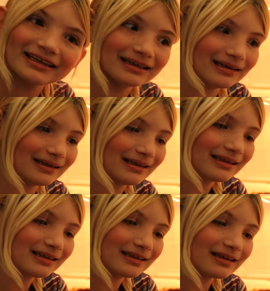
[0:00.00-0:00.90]
Lila.
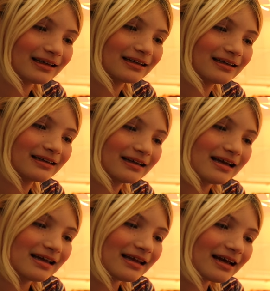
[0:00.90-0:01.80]
That's a cute name.
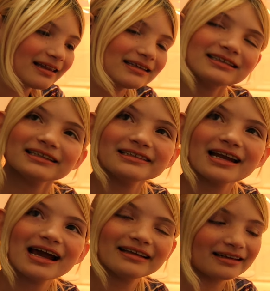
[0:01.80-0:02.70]
Yeah, this is
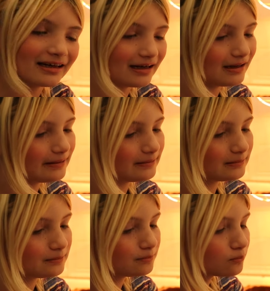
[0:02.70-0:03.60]
Lila.
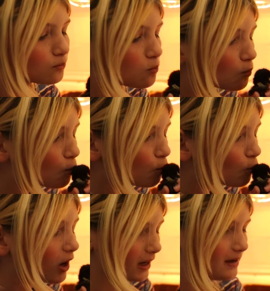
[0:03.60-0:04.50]

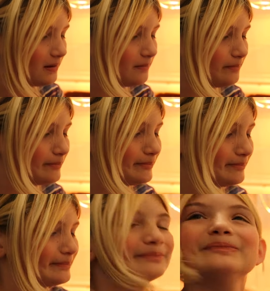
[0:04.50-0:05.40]
Mwah.
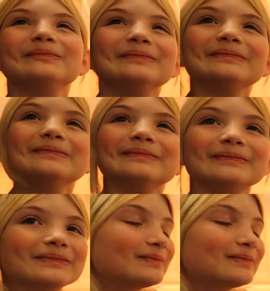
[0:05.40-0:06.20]
All right, put her